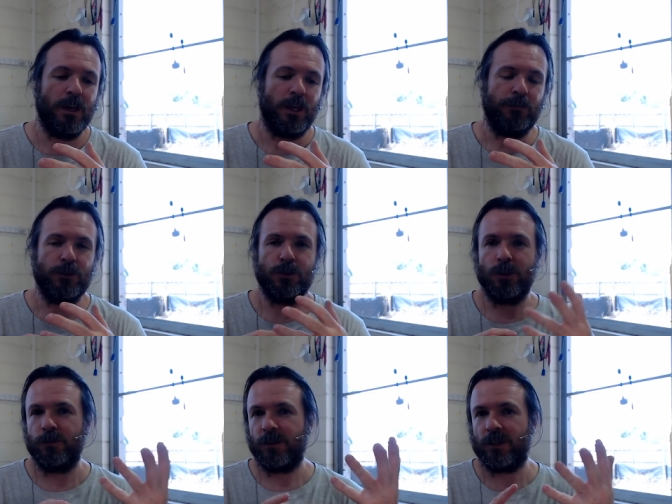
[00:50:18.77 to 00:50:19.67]
If you do
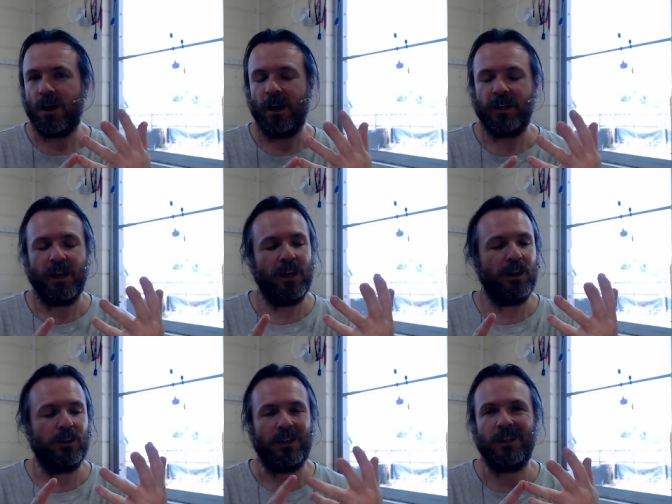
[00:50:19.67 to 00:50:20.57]
them in
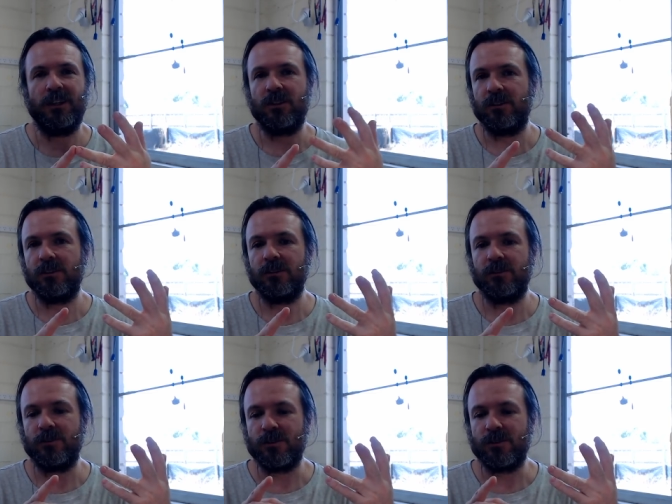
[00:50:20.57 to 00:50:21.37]
KiCad, Eagle,